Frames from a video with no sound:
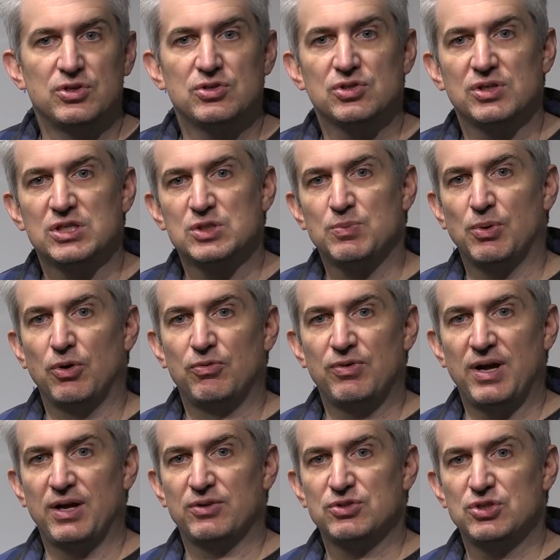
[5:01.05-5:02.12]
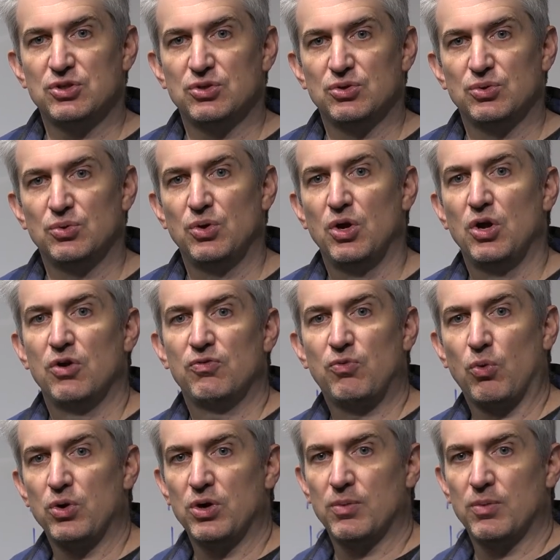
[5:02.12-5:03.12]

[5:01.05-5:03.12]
usually it's profile 2, for